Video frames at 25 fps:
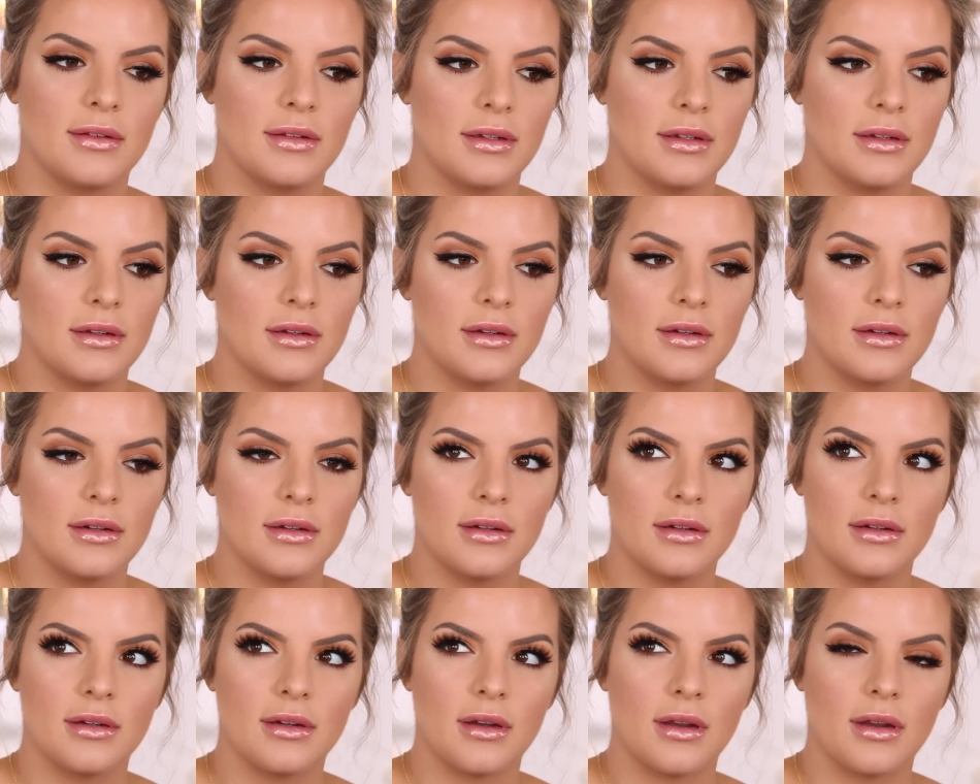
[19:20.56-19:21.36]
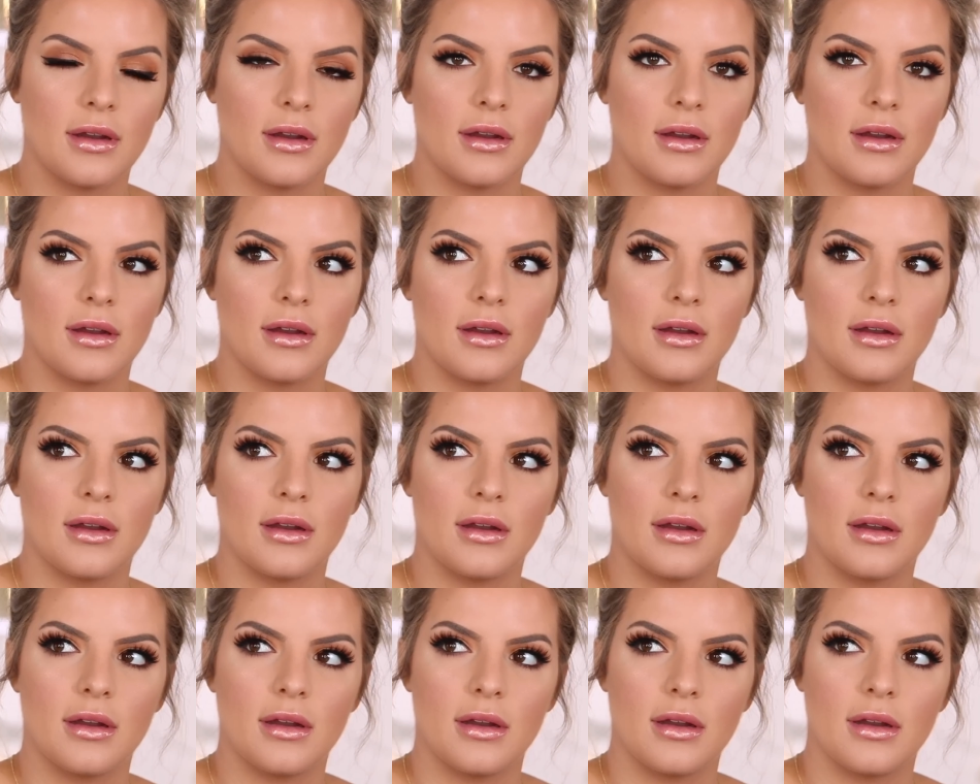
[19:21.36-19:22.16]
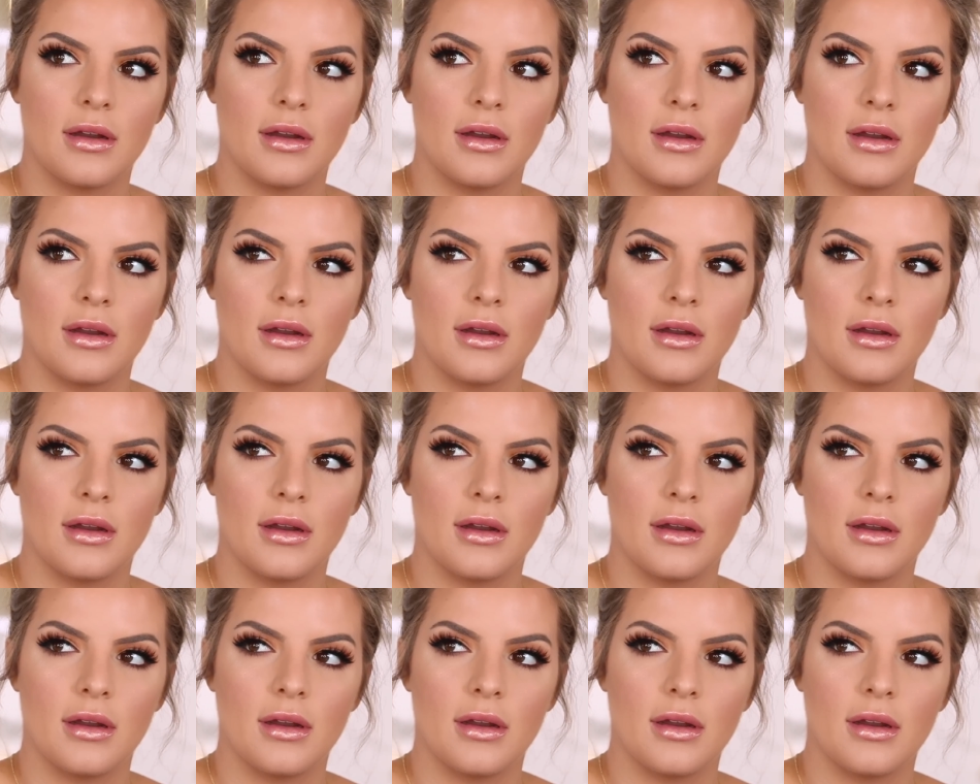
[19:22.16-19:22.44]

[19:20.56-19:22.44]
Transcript: Nobody speaks.